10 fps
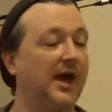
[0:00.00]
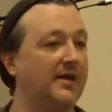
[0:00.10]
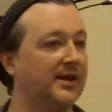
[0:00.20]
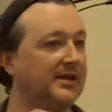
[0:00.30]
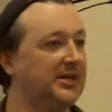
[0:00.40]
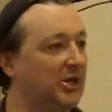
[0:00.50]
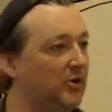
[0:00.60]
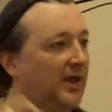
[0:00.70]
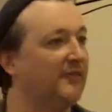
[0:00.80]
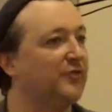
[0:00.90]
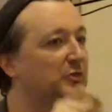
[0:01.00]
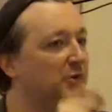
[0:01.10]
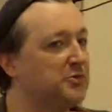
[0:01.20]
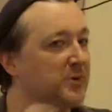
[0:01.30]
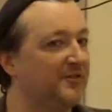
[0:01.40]
and I can hear it, and for the
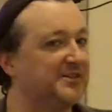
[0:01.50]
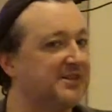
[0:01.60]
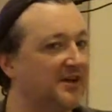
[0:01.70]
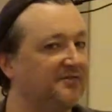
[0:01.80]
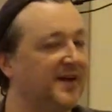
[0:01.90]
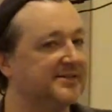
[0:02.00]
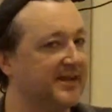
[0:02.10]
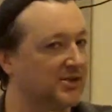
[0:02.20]
most part, if it's not fast,